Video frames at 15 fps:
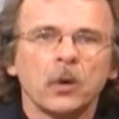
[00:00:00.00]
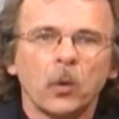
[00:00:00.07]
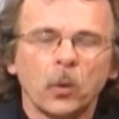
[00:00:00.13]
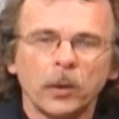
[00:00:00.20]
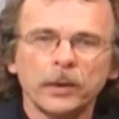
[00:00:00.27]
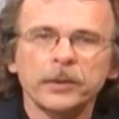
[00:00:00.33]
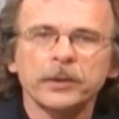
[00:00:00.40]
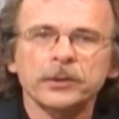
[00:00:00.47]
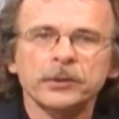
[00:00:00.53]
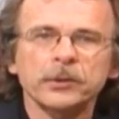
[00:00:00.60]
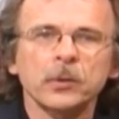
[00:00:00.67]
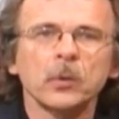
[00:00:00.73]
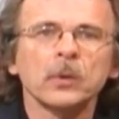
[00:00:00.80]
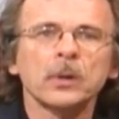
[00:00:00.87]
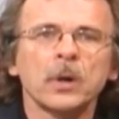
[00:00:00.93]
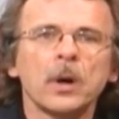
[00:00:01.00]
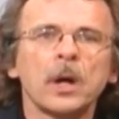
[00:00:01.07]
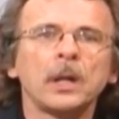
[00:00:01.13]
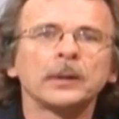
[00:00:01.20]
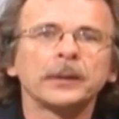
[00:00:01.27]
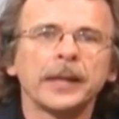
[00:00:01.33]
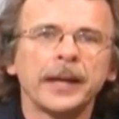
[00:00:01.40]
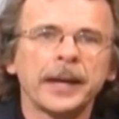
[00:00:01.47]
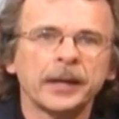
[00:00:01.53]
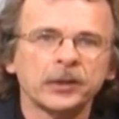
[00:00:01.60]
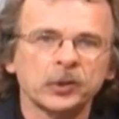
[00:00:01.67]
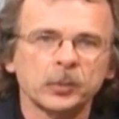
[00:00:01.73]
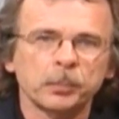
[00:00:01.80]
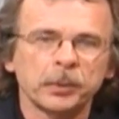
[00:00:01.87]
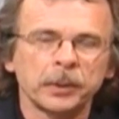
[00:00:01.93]
or the so-called
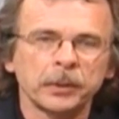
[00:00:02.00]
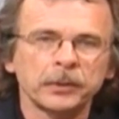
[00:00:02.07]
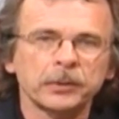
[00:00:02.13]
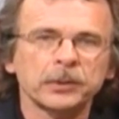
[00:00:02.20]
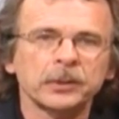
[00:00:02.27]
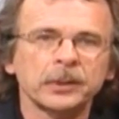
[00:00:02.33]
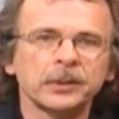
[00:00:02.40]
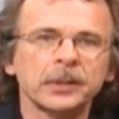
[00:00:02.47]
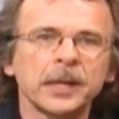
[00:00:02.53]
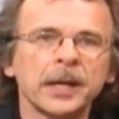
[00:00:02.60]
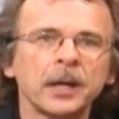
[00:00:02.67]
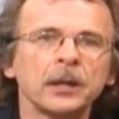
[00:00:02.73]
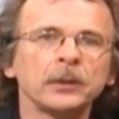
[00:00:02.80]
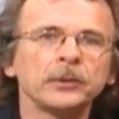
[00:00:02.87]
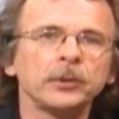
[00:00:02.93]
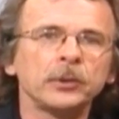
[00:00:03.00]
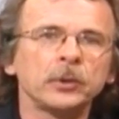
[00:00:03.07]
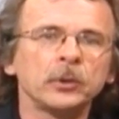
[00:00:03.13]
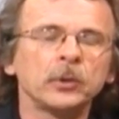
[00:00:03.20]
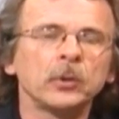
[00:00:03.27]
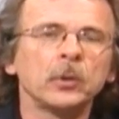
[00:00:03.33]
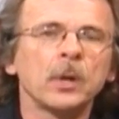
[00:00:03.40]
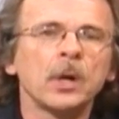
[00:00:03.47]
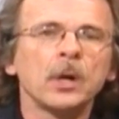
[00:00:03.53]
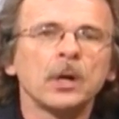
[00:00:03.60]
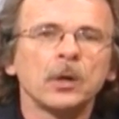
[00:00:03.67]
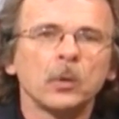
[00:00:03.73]
experts to tell you